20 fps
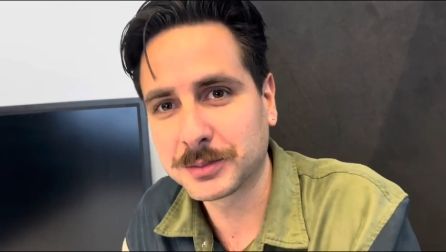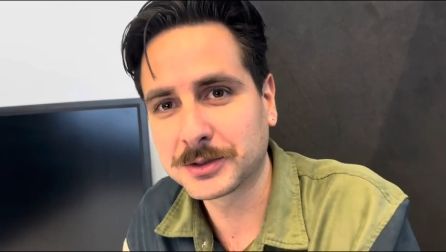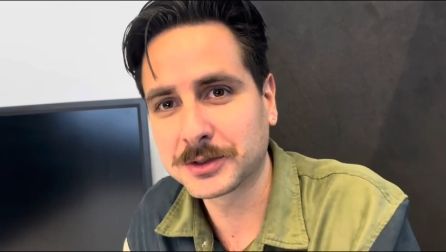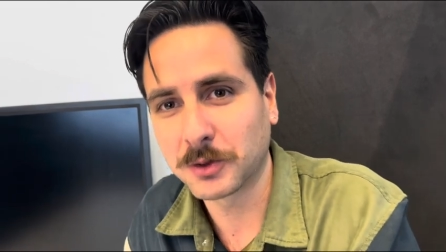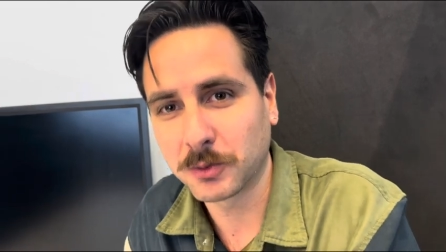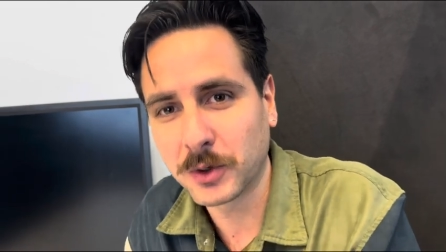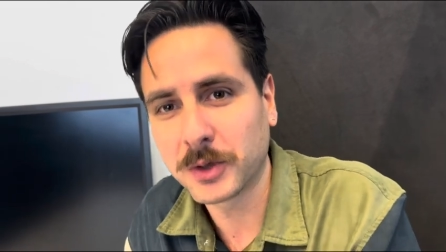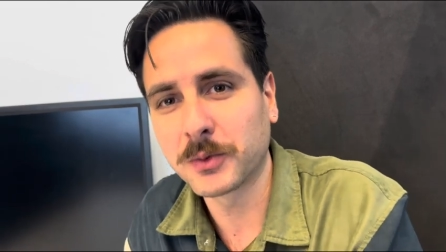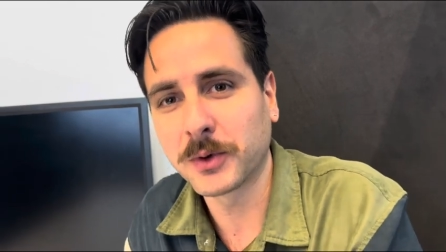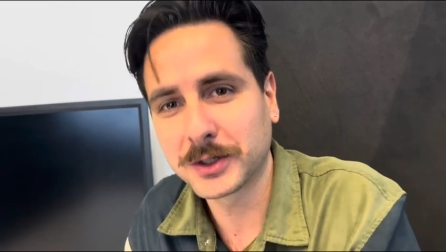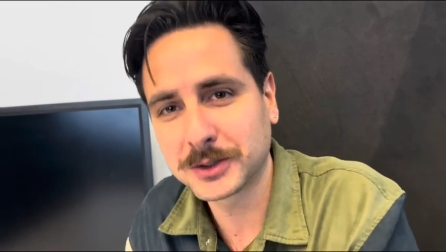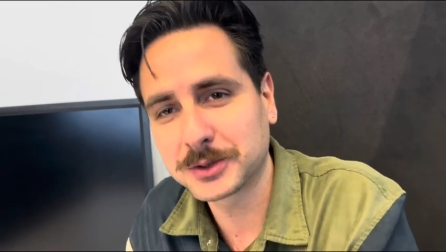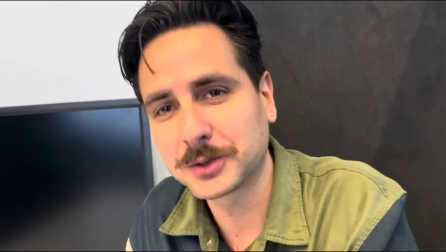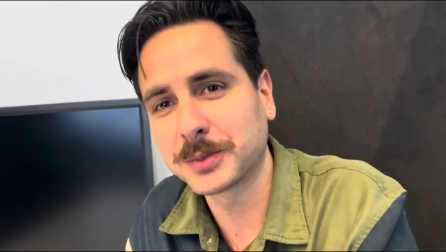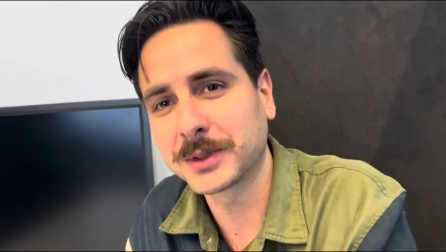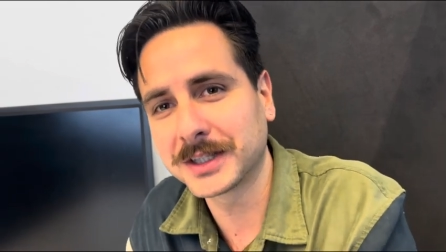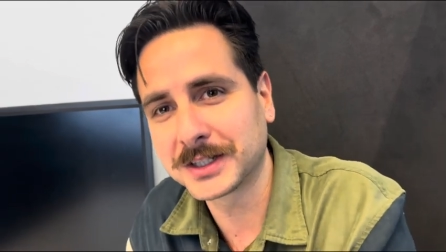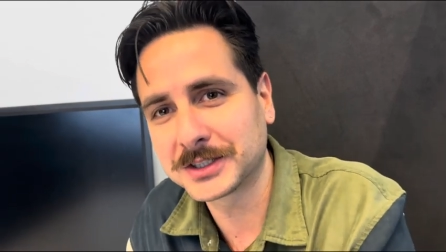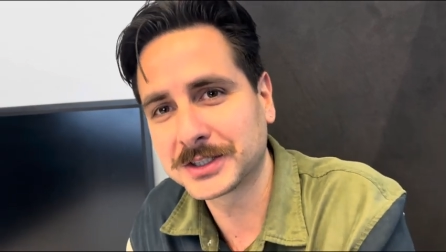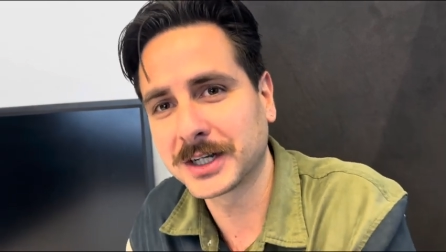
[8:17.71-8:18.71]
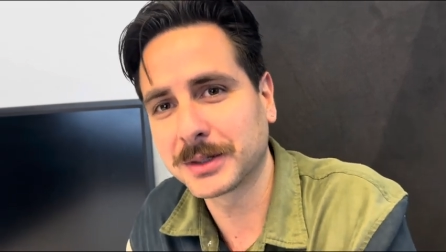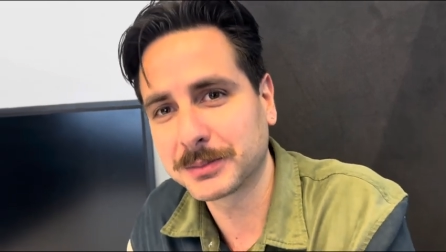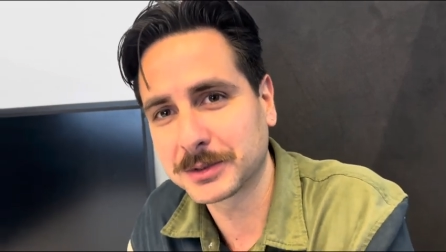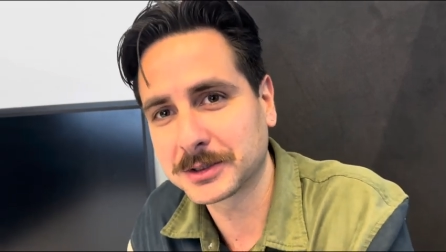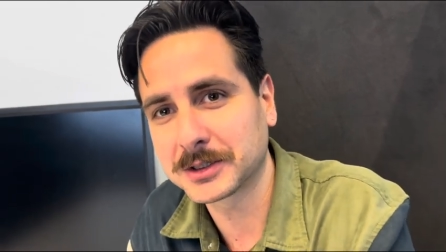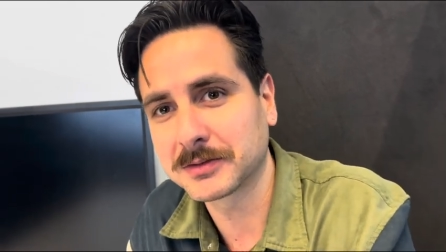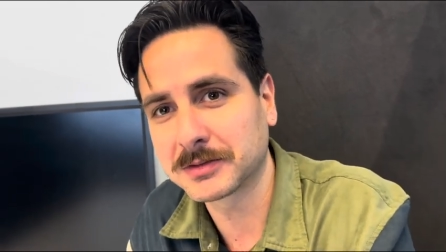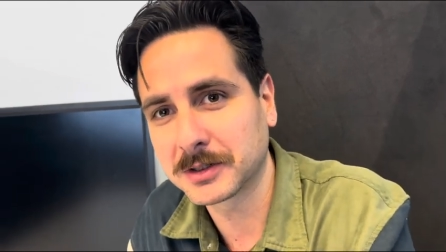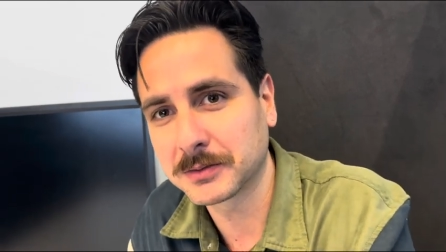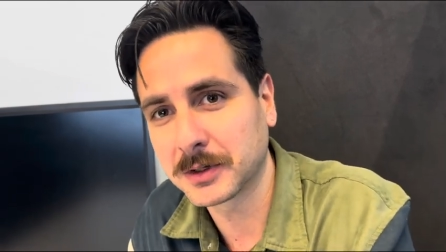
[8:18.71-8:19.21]
So we want to be the champions
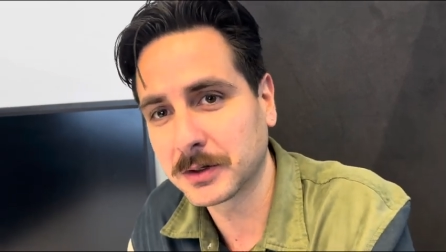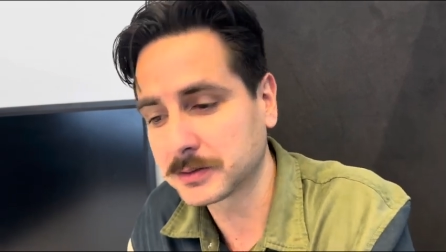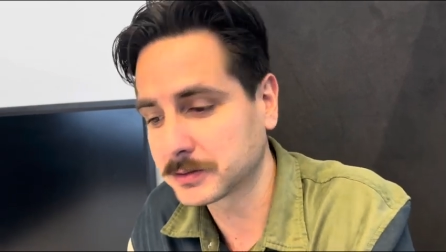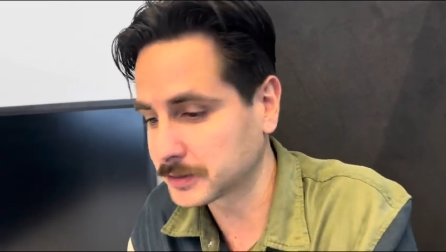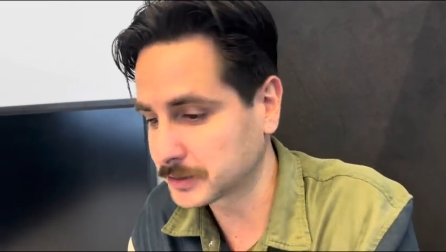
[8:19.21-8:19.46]
of the world.